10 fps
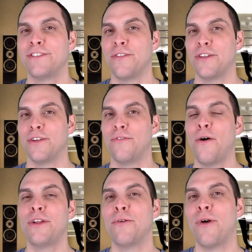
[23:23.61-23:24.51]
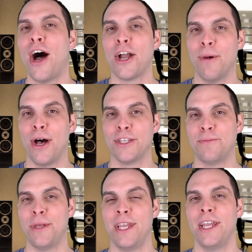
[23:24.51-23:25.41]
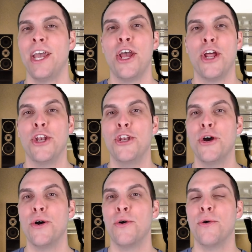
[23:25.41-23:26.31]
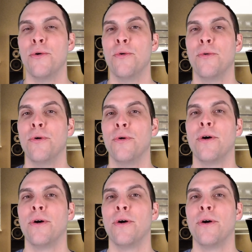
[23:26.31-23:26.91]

so the Devonian rock must be no